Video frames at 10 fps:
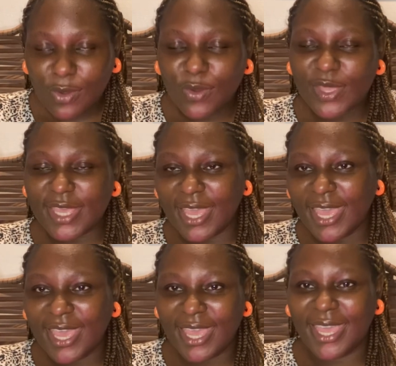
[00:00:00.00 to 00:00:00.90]

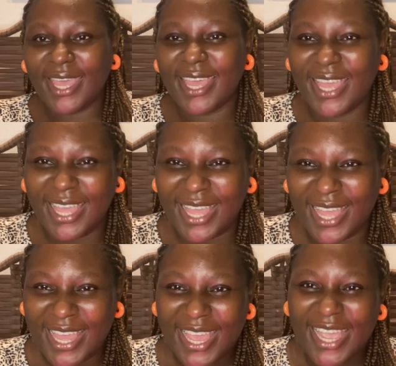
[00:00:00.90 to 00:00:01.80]
Okay.
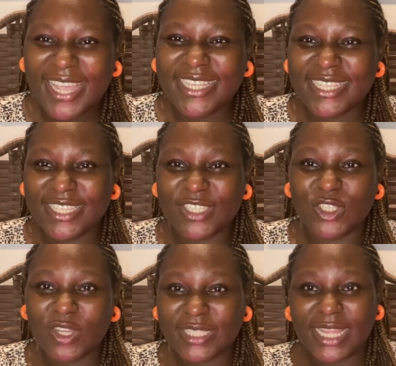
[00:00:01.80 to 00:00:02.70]
This is
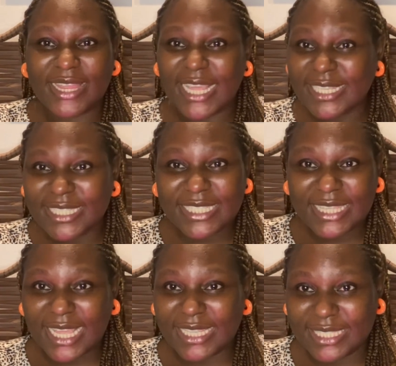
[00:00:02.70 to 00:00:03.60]
just a
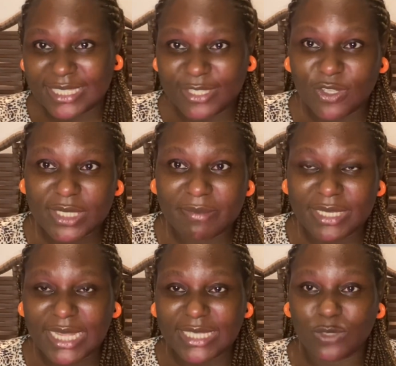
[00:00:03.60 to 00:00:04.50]
testing. Doesn't mean
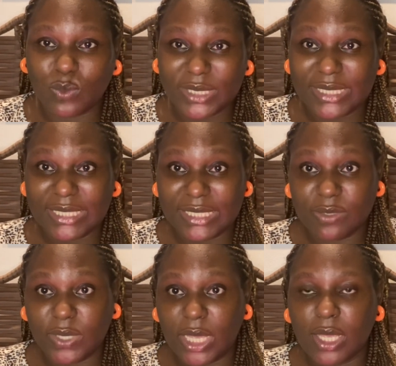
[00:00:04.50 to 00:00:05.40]
that is what it is.
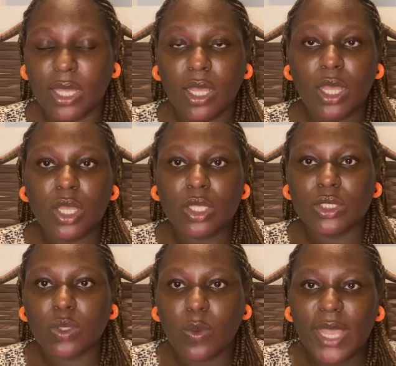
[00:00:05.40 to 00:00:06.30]
Okay,
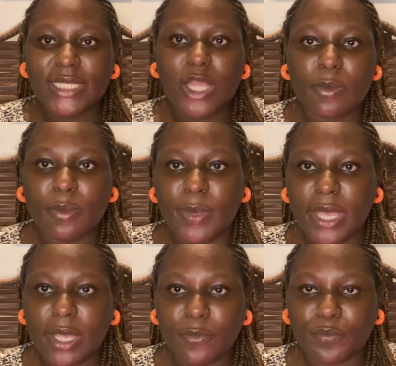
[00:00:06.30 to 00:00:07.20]
so Esther will be
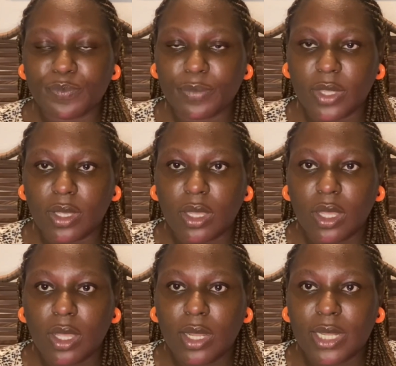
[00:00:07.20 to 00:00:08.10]
paying,
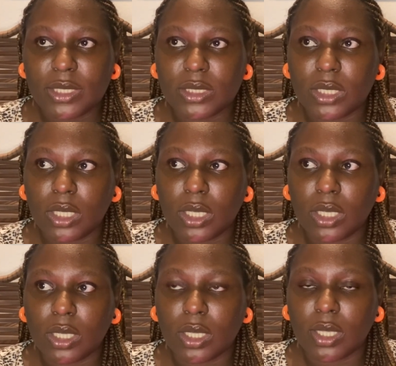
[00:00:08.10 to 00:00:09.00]
let's
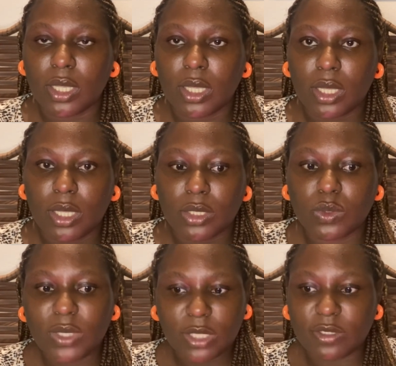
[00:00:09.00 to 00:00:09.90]
say,
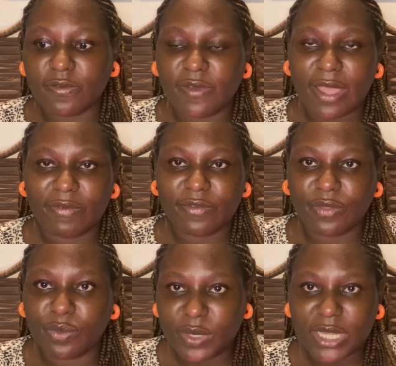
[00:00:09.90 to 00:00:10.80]
2005,
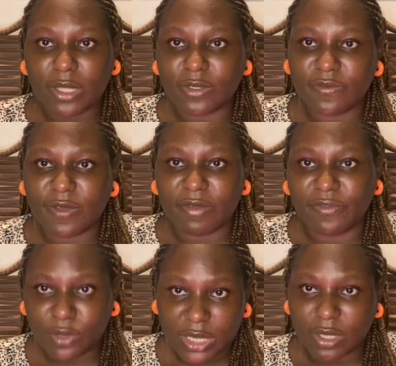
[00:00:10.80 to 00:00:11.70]
3005,
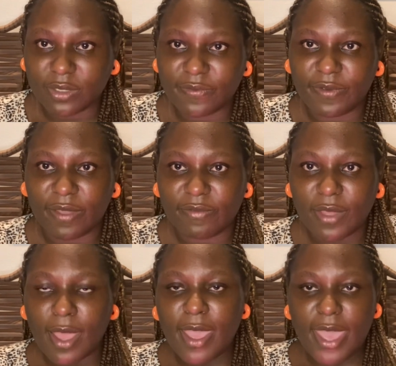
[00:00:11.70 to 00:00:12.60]
4005
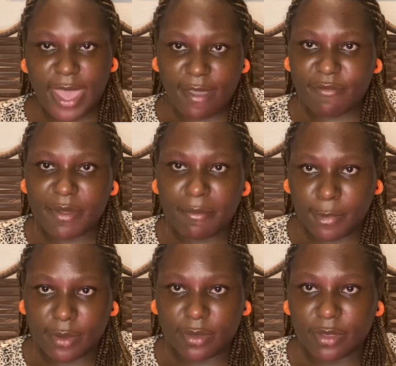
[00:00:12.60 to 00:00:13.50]
every
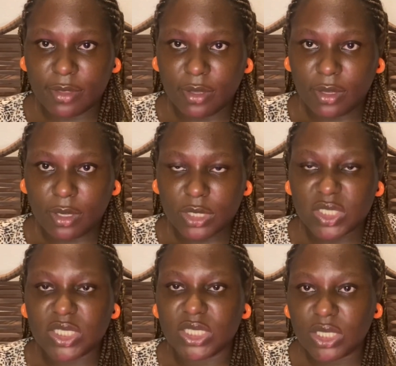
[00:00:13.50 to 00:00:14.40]
month
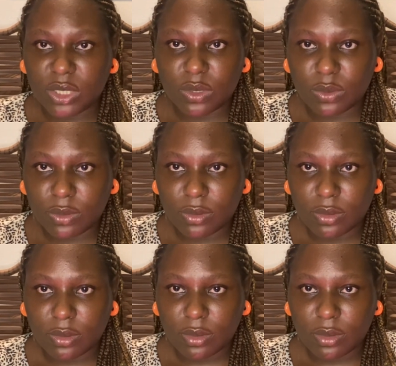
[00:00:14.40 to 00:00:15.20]
till